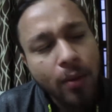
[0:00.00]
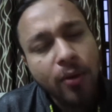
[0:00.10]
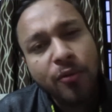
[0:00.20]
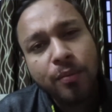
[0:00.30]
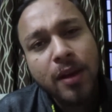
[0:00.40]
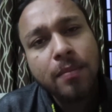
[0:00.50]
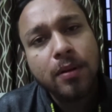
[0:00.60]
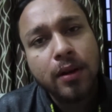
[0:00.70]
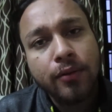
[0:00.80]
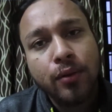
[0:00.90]
of
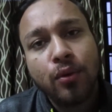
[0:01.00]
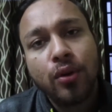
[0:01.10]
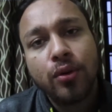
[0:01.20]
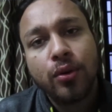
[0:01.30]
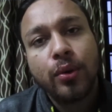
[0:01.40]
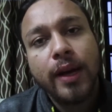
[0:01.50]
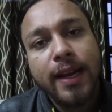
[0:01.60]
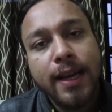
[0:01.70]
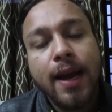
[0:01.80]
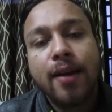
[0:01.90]
people if you want to do
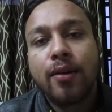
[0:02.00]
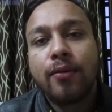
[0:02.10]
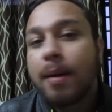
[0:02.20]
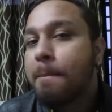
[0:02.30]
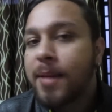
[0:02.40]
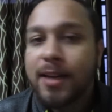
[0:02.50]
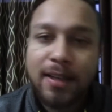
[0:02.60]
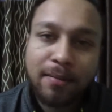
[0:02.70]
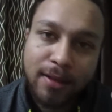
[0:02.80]
any kind of amazing